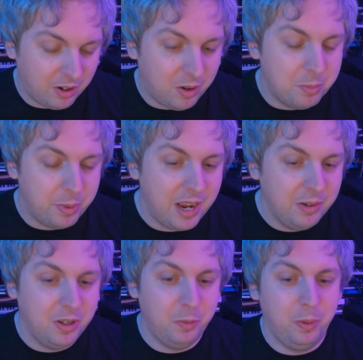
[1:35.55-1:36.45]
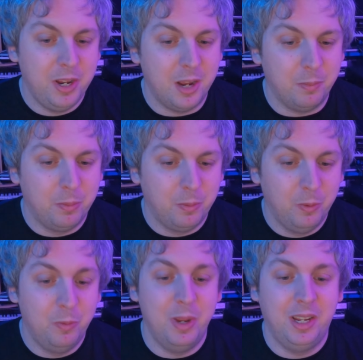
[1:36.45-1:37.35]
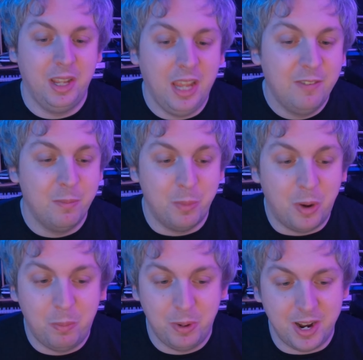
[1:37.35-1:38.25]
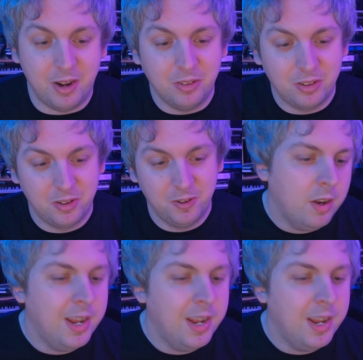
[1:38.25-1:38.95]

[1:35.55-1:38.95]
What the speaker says: combined with this preamp would make it even more pronounced.